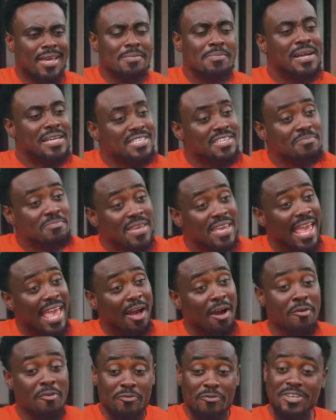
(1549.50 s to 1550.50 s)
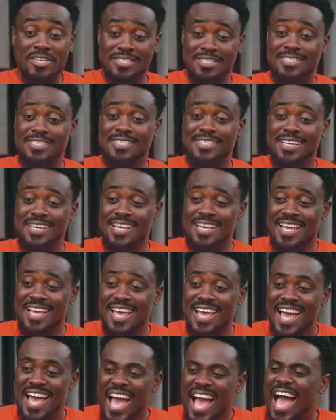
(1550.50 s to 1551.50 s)
Imagine me, Elvis,
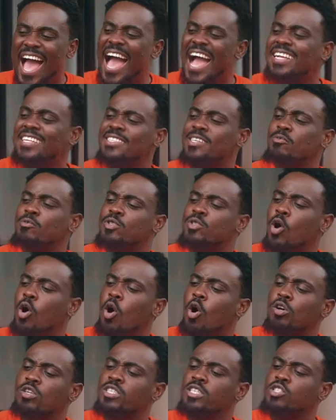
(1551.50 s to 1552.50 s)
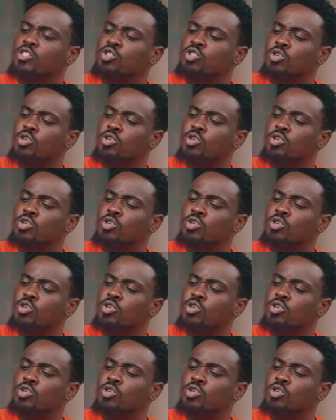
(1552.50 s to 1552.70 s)
acting with all the